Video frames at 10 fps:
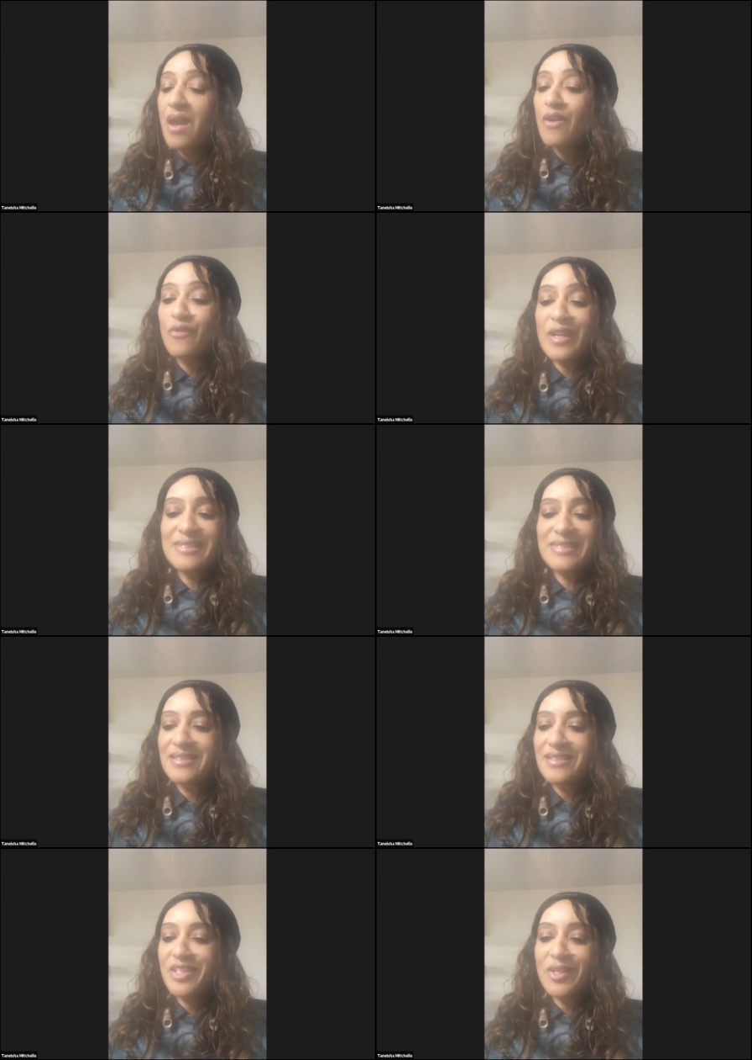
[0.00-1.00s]
Resting
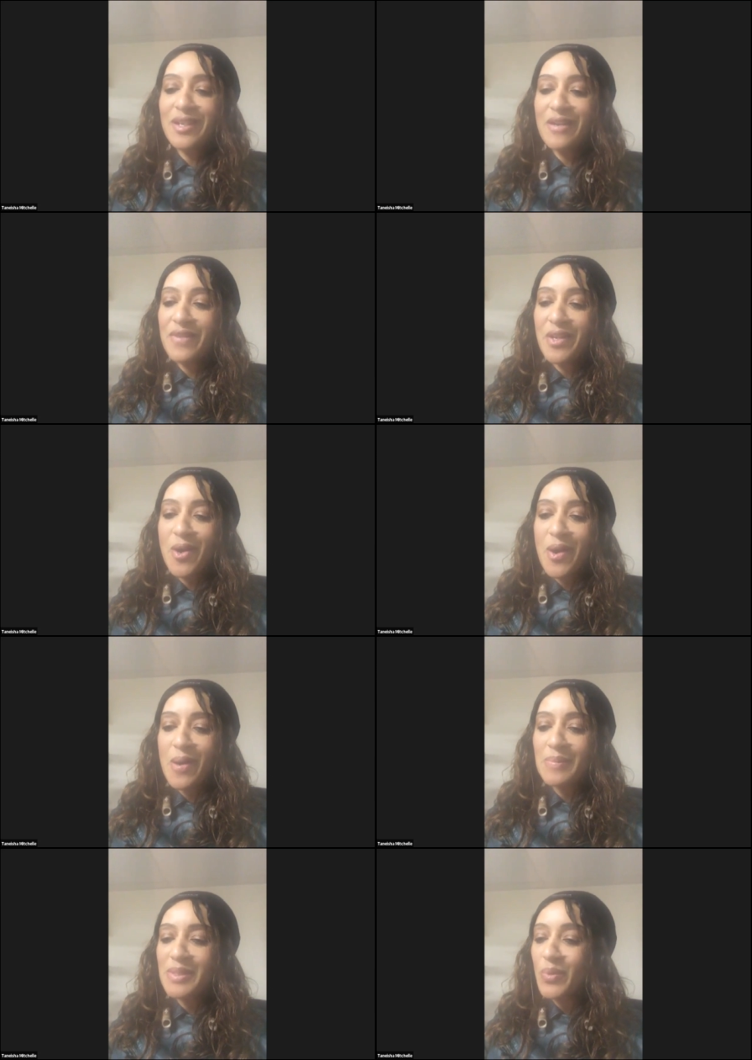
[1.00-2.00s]
in your loving
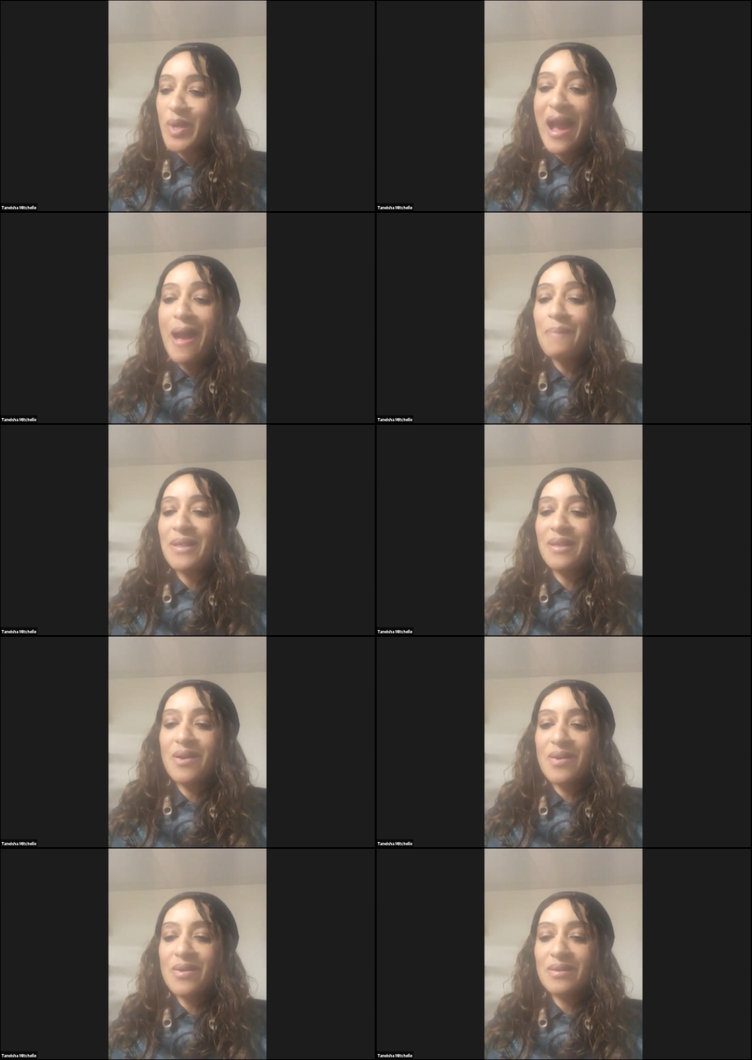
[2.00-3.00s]
arms where I
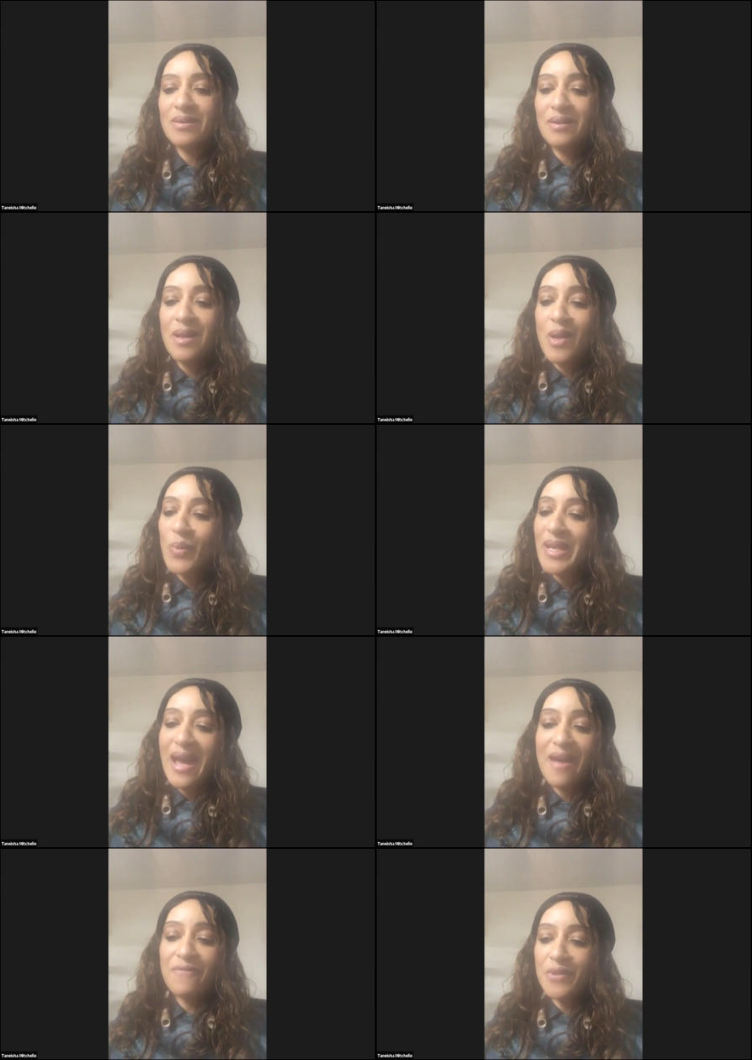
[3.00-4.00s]
belong, when
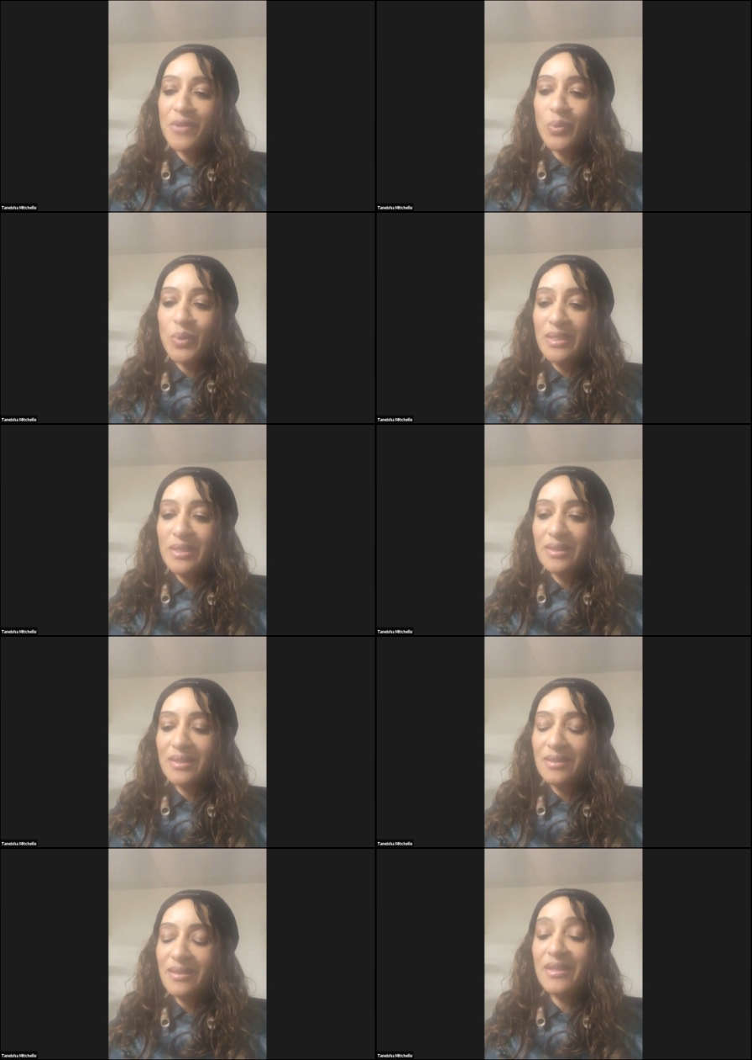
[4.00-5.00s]
I feel weak
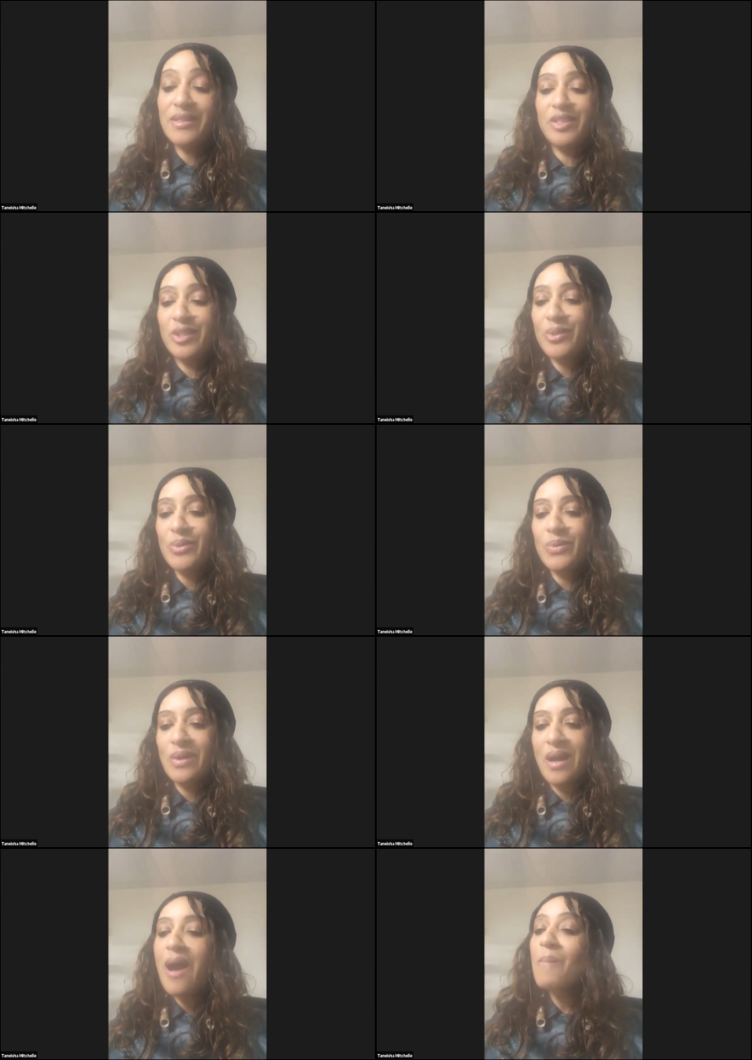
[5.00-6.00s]
in you,
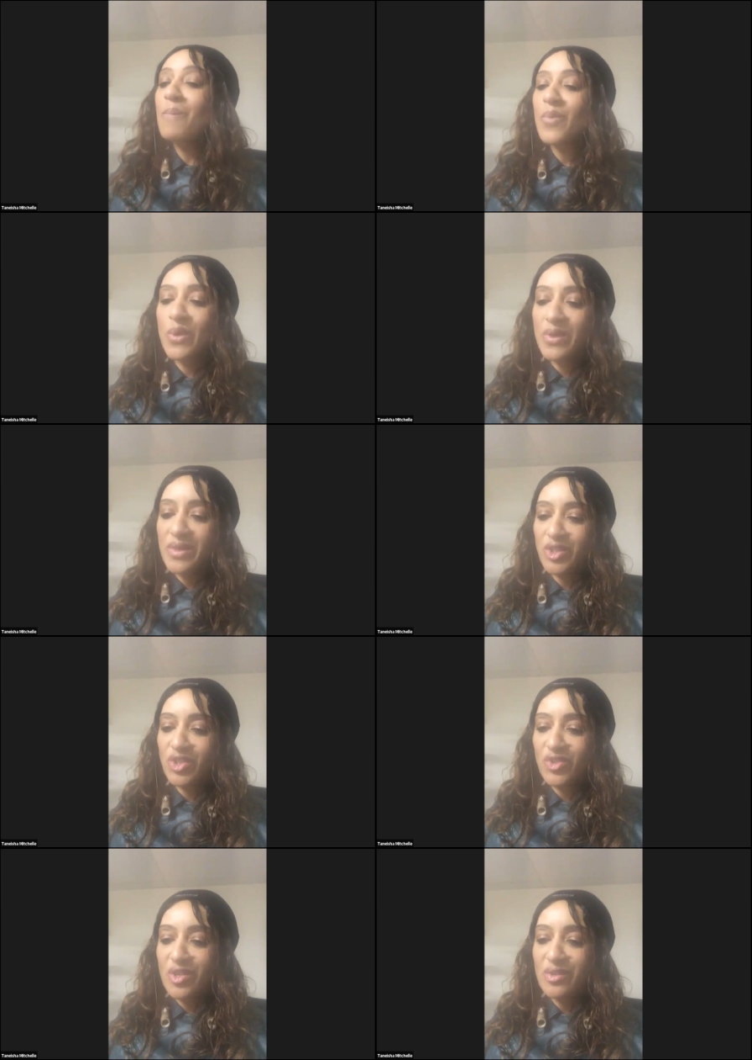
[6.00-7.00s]
I'm more than
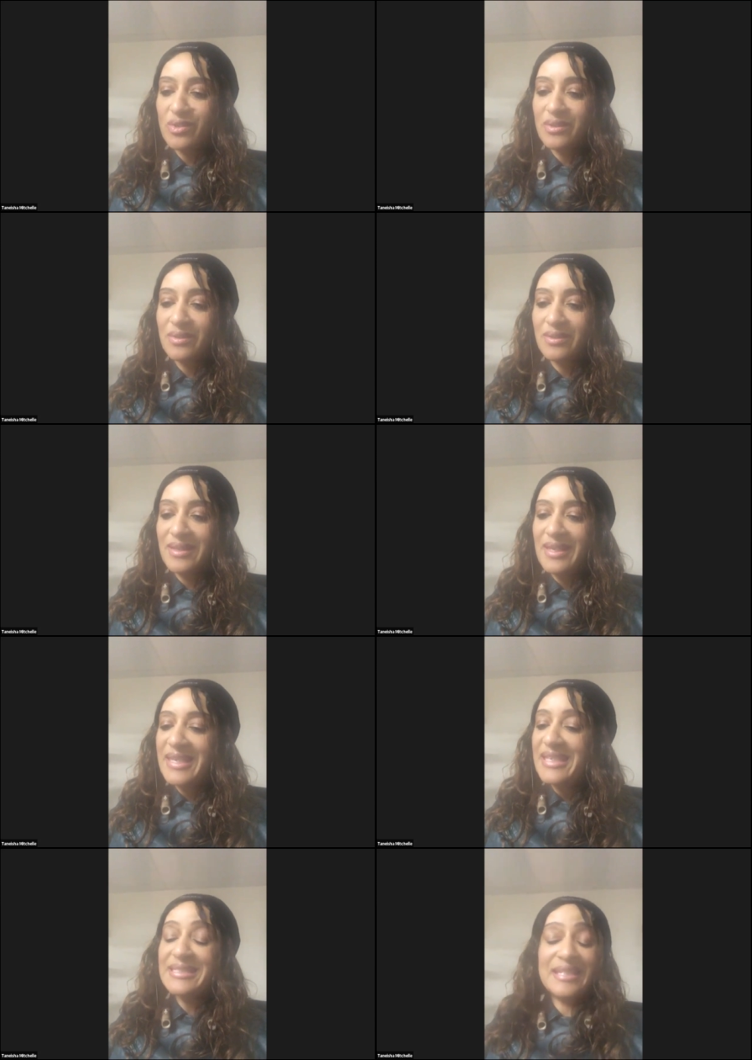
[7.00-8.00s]
strong.
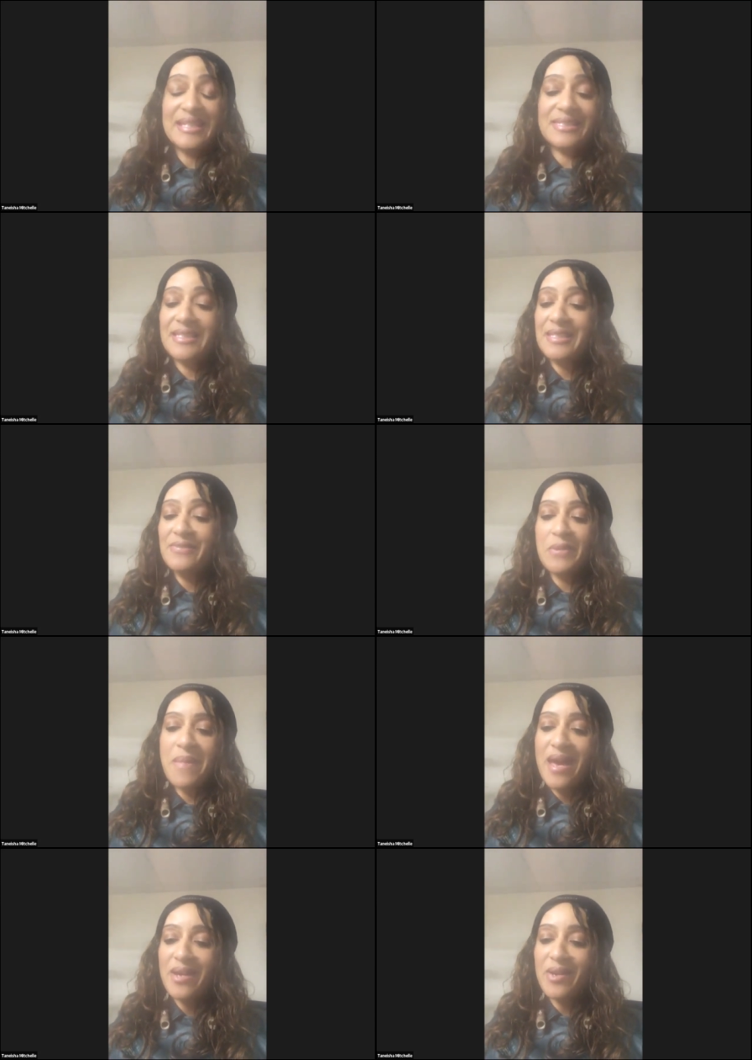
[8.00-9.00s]
It doesn't even
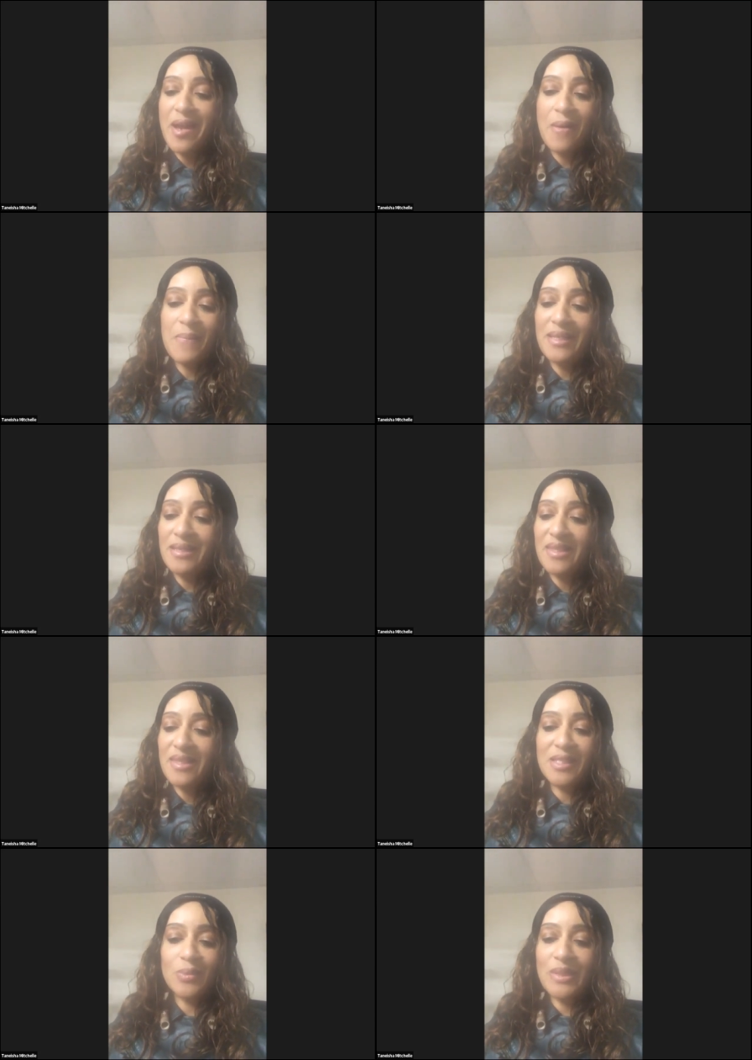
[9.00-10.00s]
matter how many
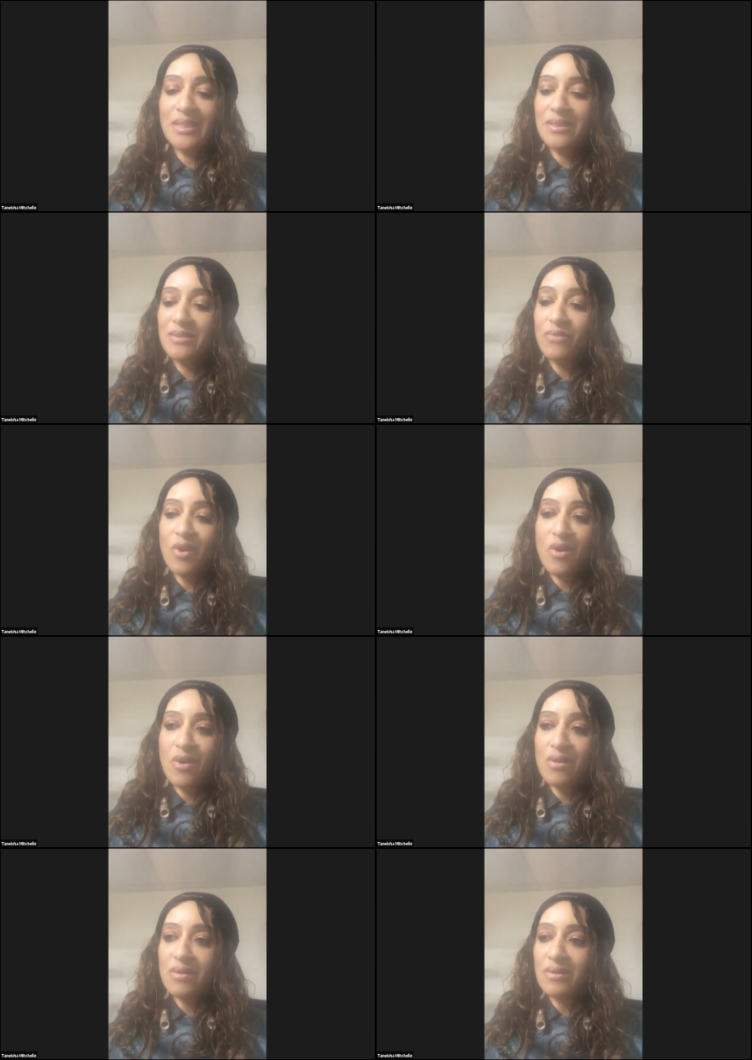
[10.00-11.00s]
things we did
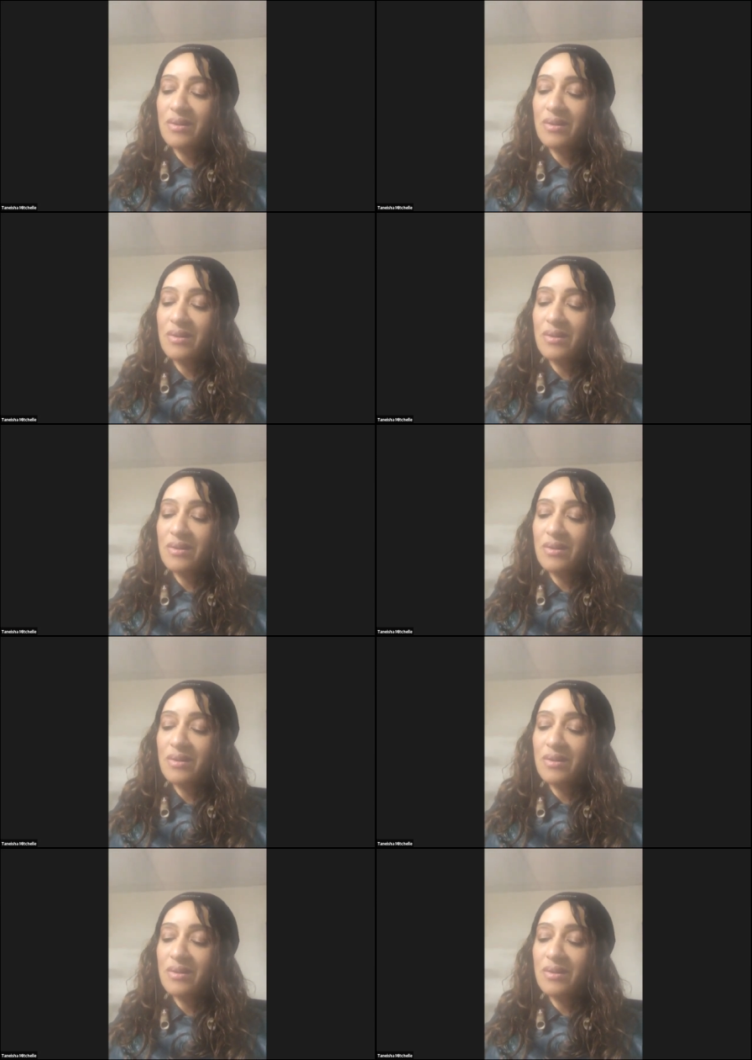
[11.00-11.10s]
wrong.